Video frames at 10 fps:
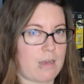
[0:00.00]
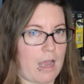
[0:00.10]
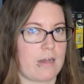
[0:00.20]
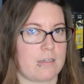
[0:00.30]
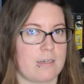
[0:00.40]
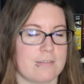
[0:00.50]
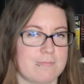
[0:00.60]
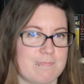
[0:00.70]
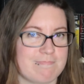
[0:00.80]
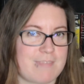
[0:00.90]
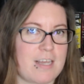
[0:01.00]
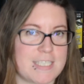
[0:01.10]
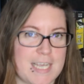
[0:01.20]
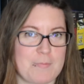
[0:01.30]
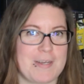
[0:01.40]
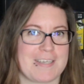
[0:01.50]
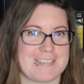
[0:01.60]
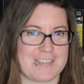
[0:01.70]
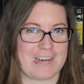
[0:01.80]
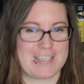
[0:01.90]
I'll take them into
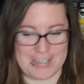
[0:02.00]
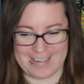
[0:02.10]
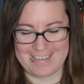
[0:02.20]
consideration.